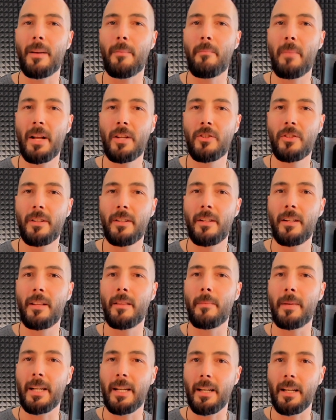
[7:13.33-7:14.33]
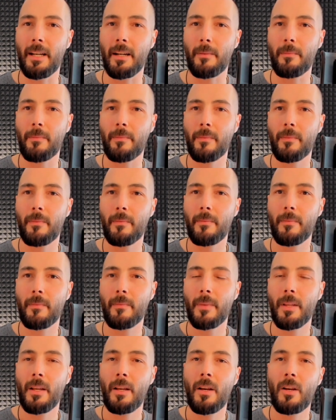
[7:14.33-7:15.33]
As I mentioned in the beginning,
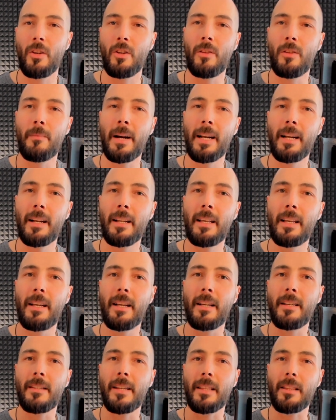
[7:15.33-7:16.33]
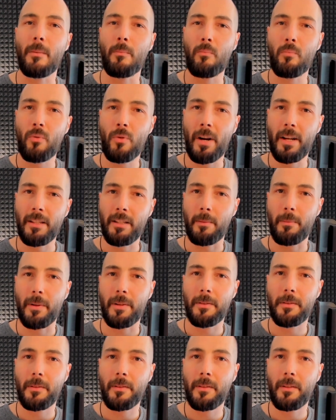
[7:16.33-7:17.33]
humanity is at the
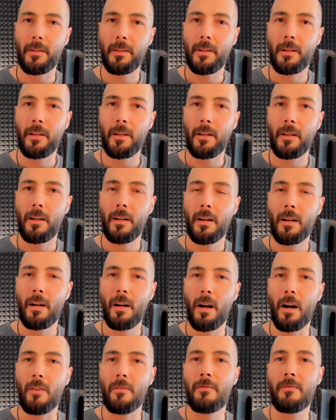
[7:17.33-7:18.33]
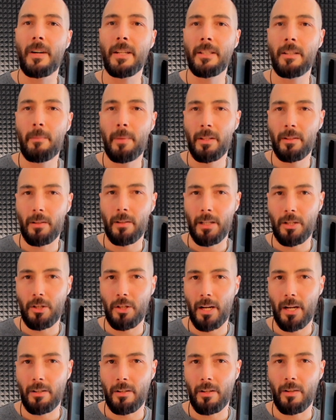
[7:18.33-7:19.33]
precipice of
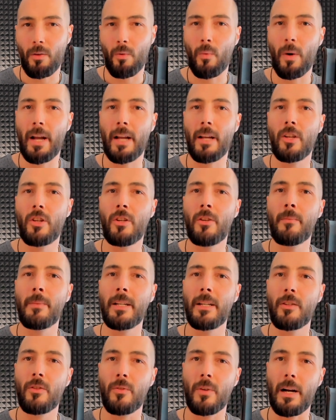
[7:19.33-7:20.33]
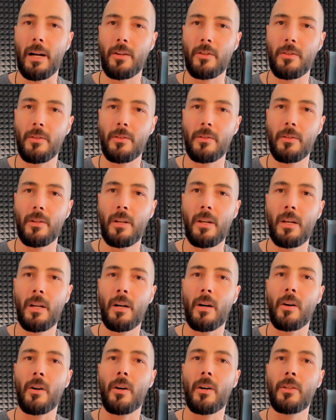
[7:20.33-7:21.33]
fundamentally changing the way human interactions
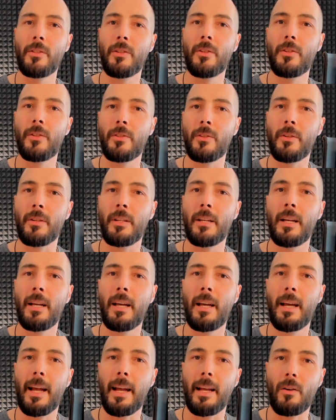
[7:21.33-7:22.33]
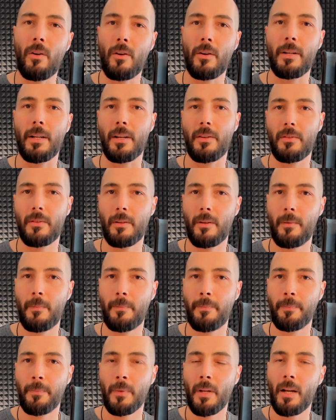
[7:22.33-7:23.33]
are understood and
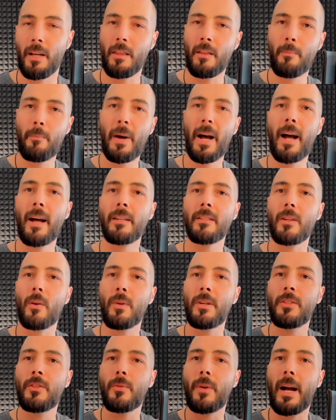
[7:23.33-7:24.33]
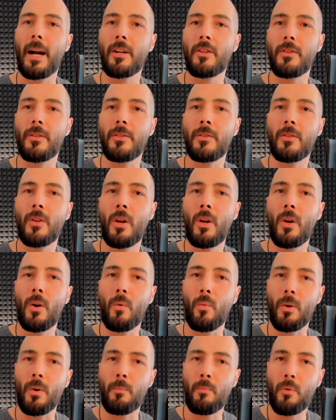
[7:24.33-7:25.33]
harnessed. In the past, our interactions
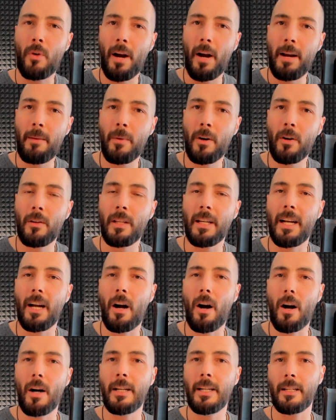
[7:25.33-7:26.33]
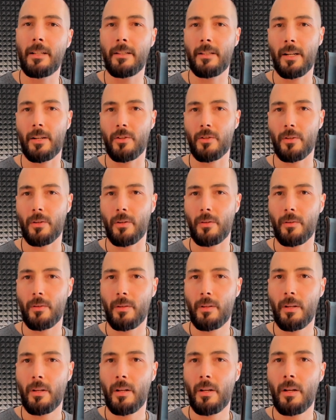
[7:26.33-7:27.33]
were primarily
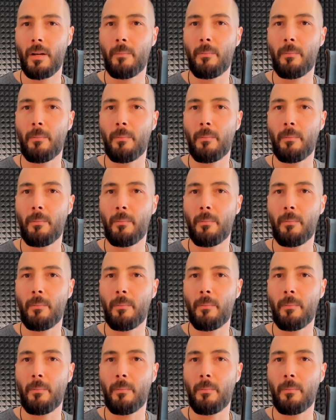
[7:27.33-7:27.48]
unintentional,